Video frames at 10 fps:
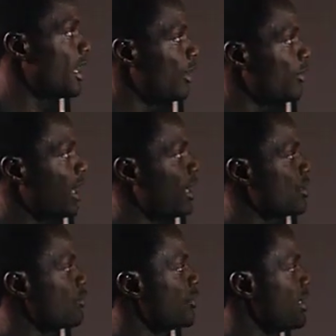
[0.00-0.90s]
another
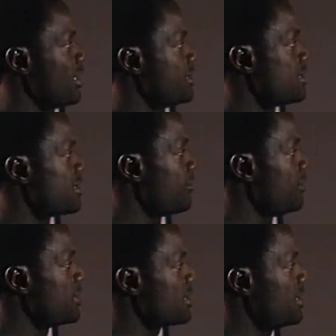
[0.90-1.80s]
category is
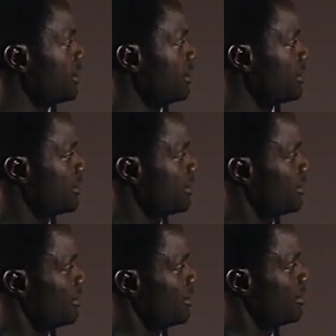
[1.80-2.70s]
semi-skilled
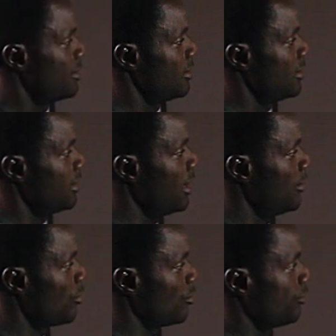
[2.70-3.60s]
labor.